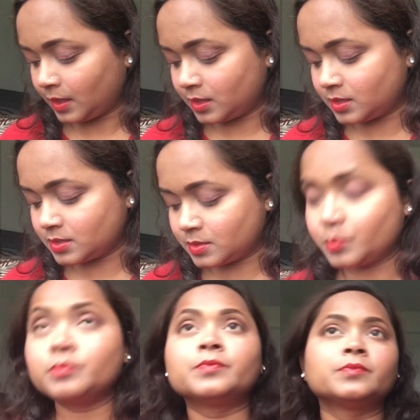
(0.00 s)
it is
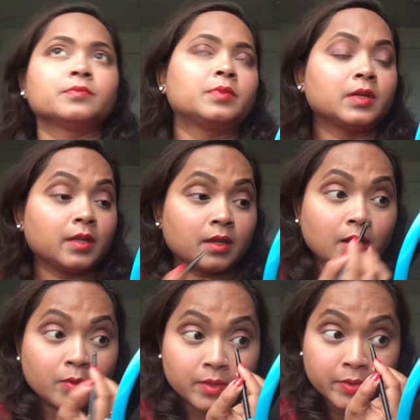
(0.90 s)
pretty
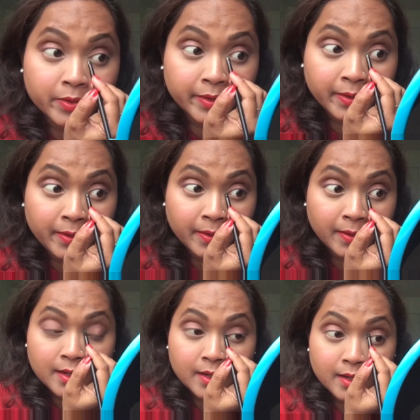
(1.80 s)
cloudy today
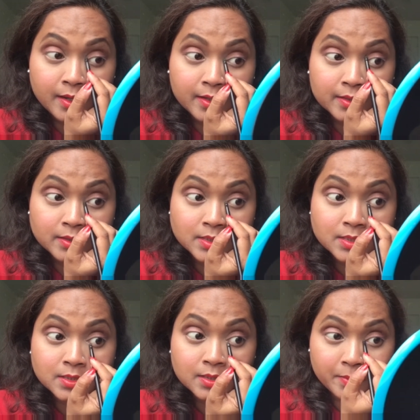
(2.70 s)
and
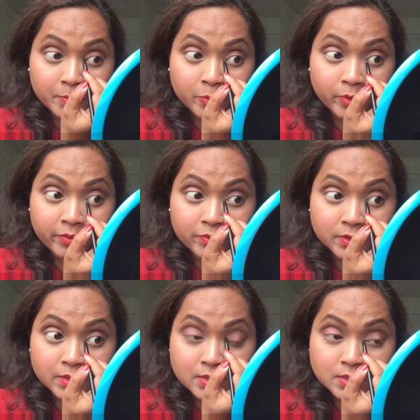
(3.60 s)
I'm going for
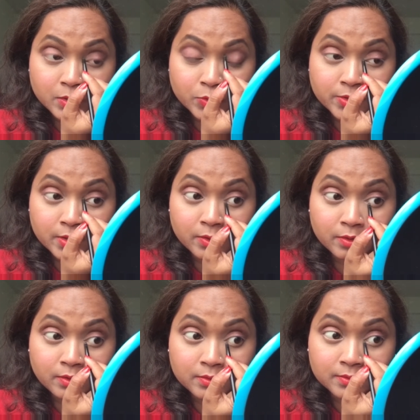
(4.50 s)
this neutral look.